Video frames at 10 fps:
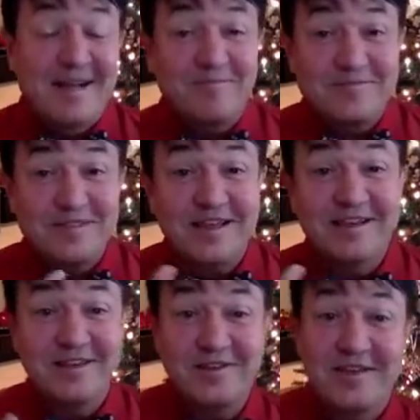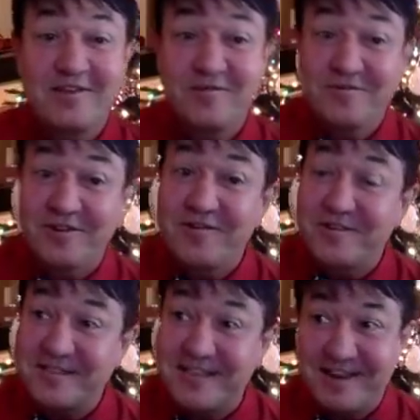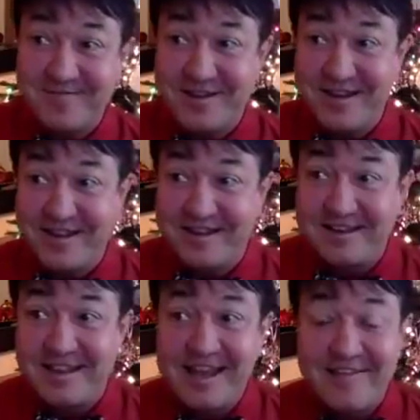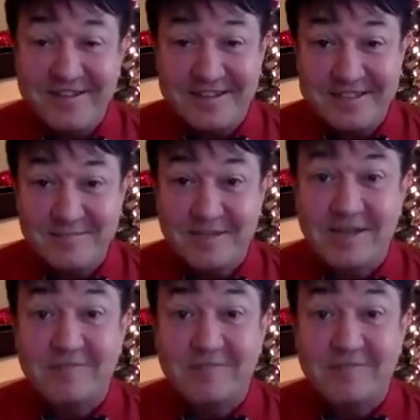I'm, uh, you will notice that I'm not laughing as much.